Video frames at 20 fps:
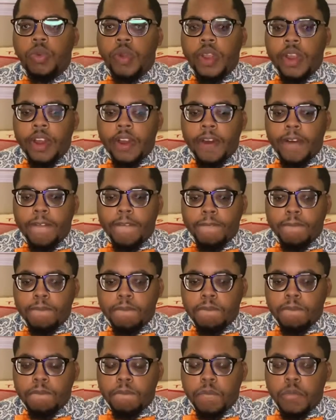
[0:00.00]
where
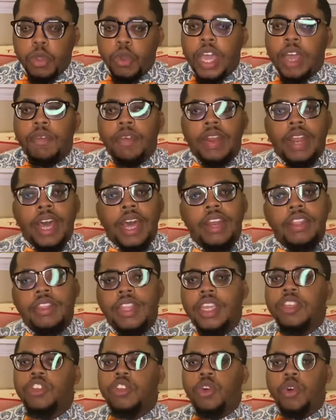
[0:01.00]
you have a lot of
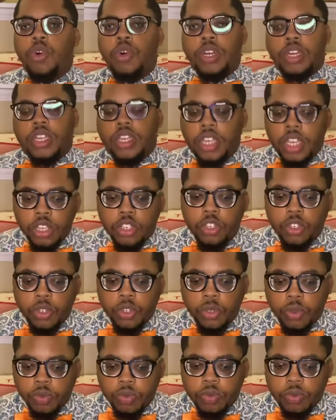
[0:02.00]
things going against you,